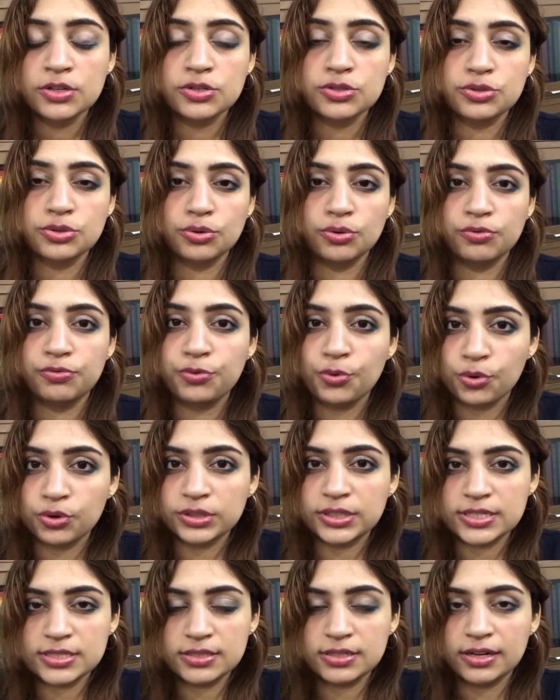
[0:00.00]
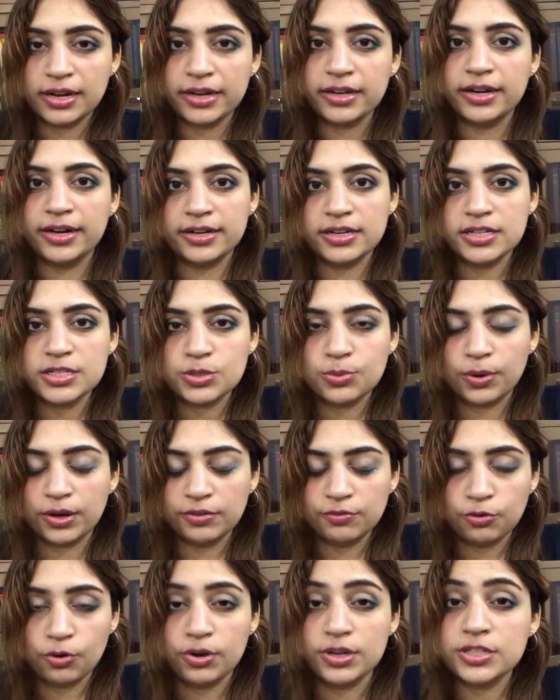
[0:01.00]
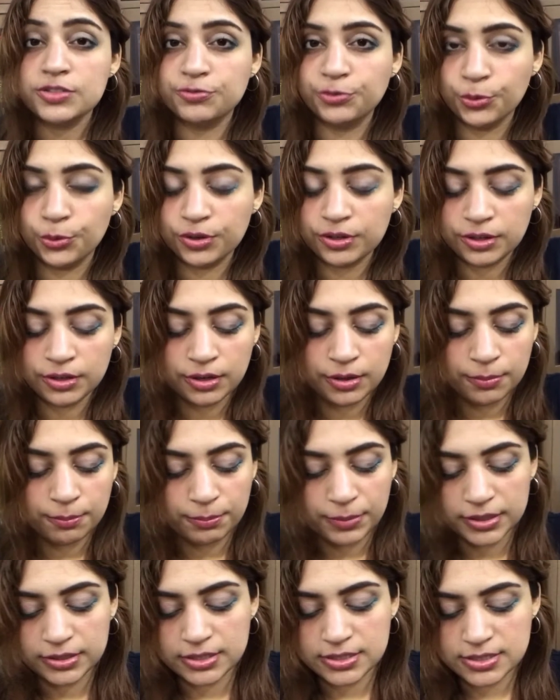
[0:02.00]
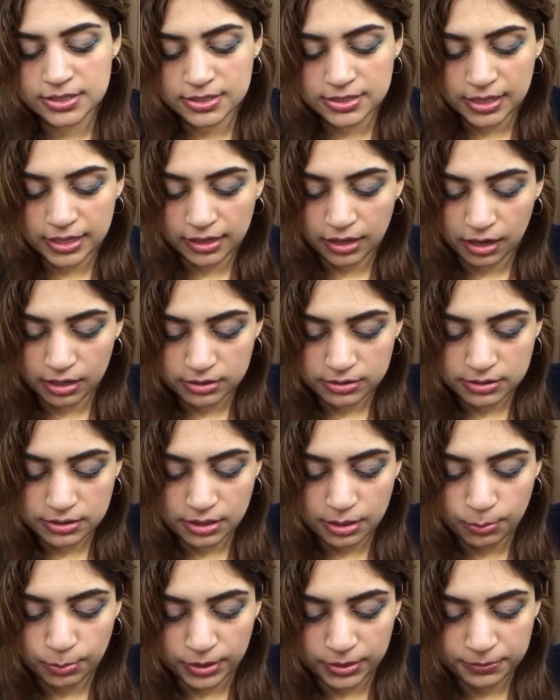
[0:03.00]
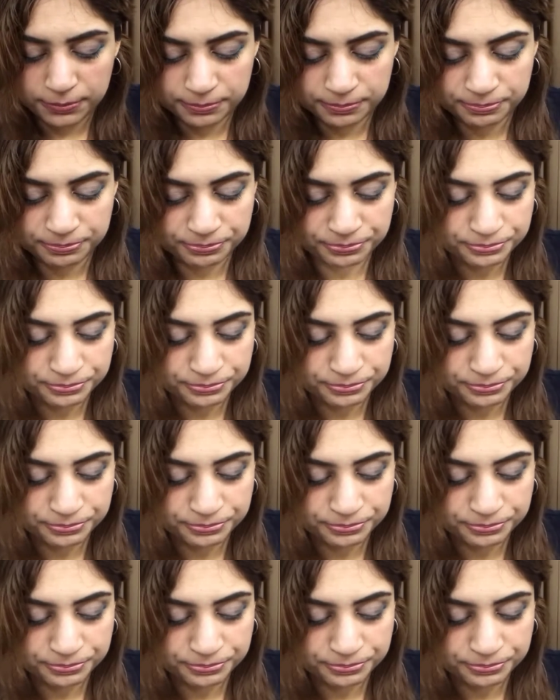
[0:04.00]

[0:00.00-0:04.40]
So fourth is the like latest one, Flawless 4, but this is like Ultra one.